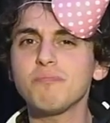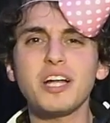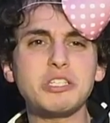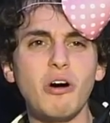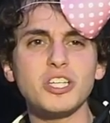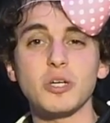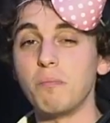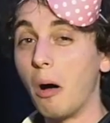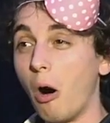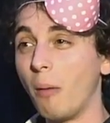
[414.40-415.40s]
that's awesome.
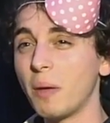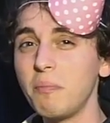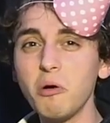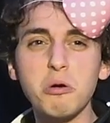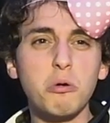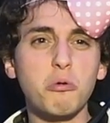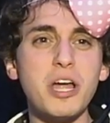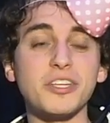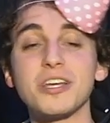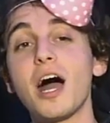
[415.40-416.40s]
Almond milk,
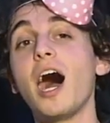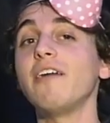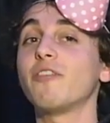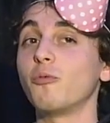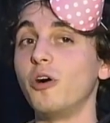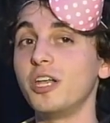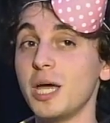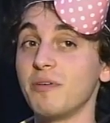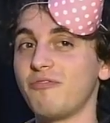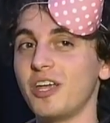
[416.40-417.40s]
great. I, for one,
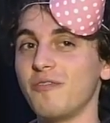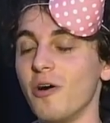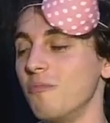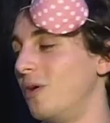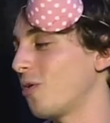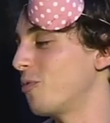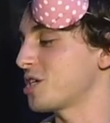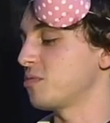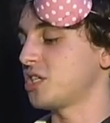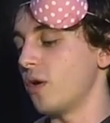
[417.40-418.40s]
am a fan of oat milk, which
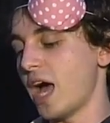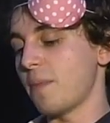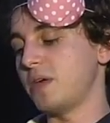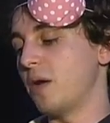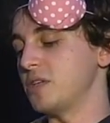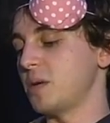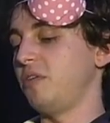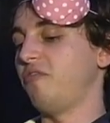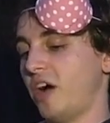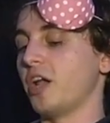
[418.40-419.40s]
I'm so happy I was able
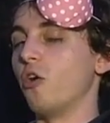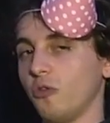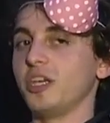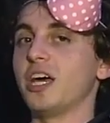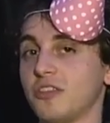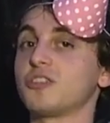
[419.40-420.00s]
to find Oatly at the